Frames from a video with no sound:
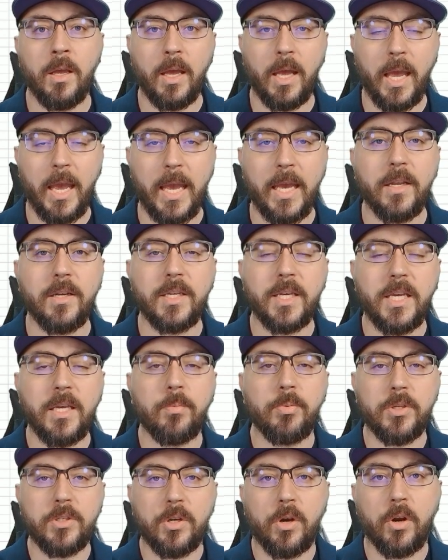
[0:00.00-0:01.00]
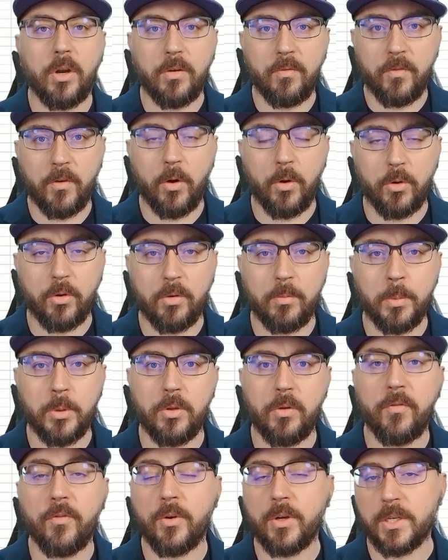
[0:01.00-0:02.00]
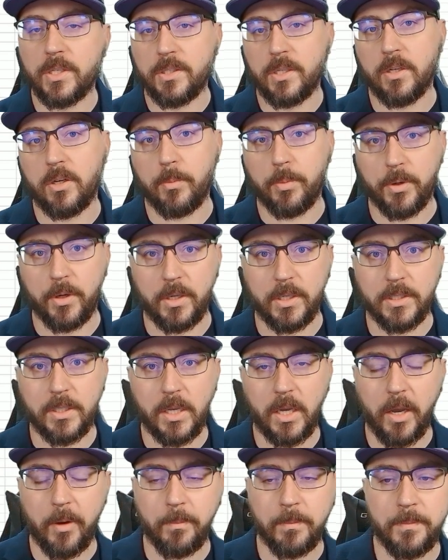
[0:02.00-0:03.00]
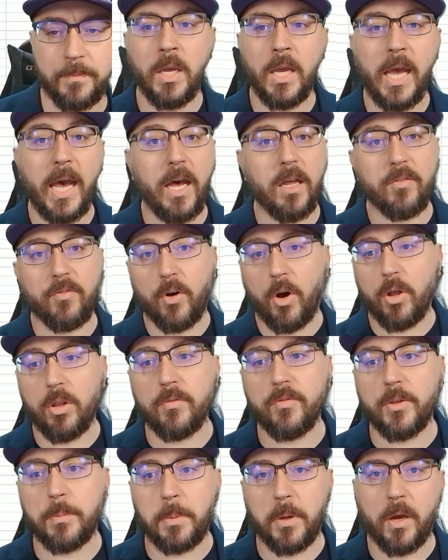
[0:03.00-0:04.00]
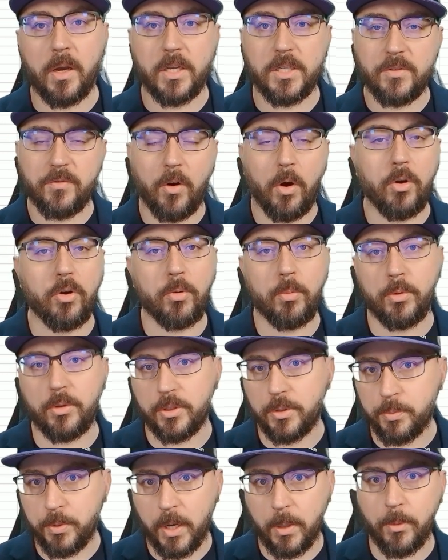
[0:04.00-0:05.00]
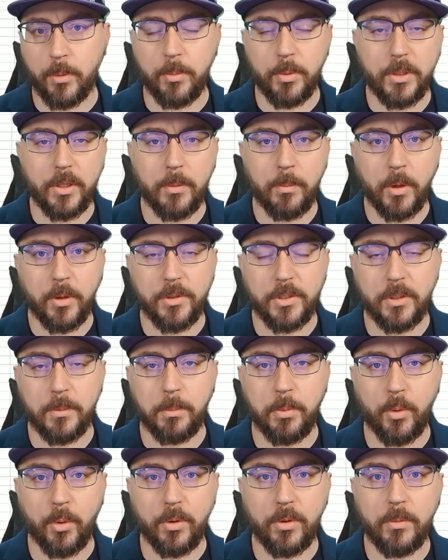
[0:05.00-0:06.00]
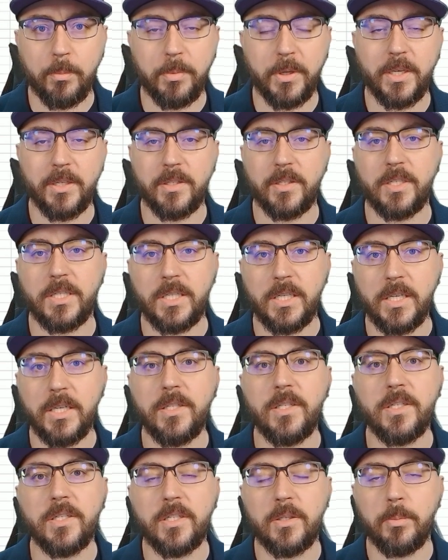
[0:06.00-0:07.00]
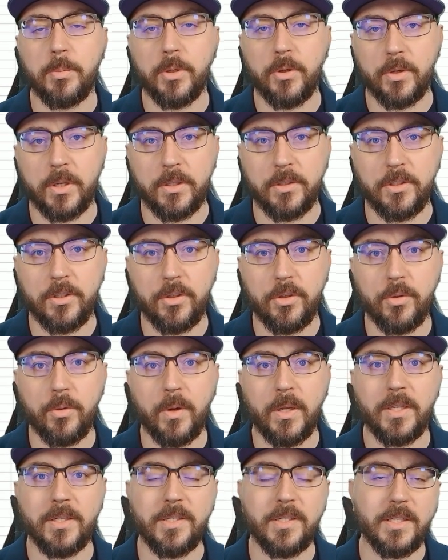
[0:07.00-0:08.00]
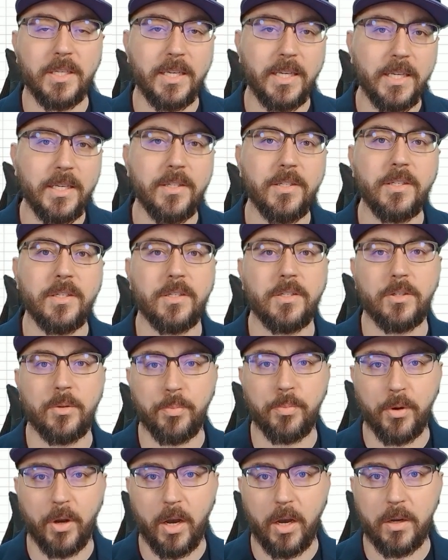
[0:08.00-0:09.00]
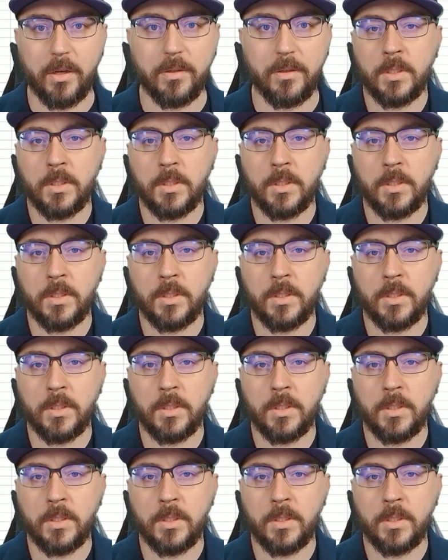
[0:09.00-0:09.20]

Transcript: and keep the target vulnerable for an extended period of time. Out of all of the buckets, vulnerable is probably the most important because it's the easiest to build into and it's the easiest to proc.